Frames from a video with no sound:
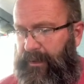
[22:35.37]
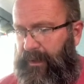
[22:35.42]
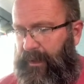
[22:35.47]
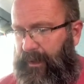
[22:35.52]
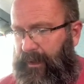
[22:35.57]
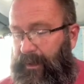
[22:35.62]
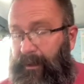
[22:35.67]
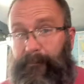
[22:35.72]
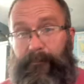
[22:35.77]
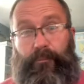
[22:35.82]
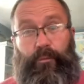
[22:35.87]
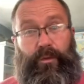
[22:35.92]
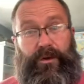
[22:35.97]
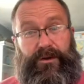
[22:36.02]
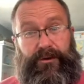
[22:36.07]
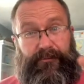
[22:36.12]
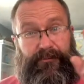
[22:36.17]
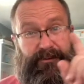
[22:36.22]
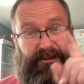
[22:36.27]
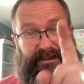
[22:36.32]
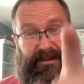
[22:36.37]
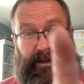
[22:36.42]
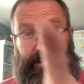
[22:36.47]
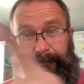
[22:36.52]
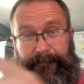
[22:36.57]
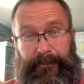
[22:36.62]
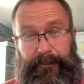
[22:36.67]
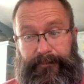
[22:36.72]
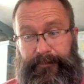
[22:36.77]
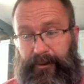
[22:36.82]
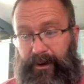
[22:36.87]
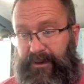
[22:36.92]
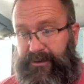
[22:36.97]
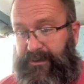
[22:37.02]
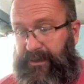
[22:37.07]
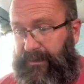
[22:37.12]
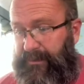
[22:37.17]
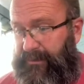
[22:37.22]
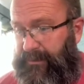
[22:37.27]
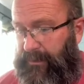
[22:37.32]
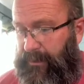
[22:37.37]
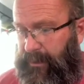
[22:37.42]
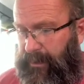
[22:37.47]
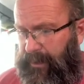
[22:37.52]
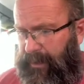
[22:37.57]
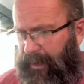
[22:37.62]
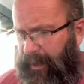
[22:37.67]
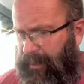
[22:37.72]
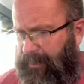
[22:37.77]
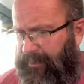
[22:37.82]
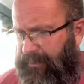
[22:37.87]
When you set up your project. And